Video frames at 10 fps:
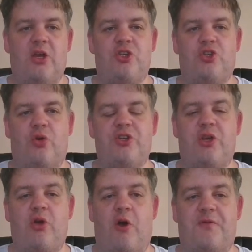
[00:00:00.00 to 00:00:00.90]

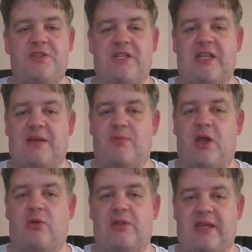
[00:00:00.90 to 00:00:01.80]
Georgiou offers to let
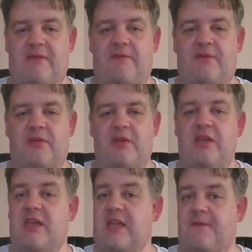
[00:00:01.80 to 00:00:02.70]
Michael live,
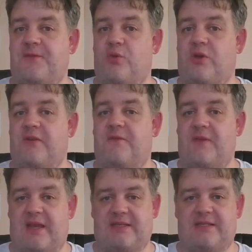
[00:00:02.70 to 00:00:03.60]
if she'll
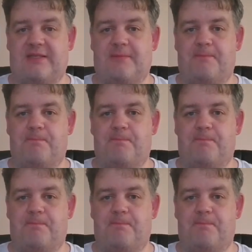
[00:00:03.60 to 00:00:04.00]
confess.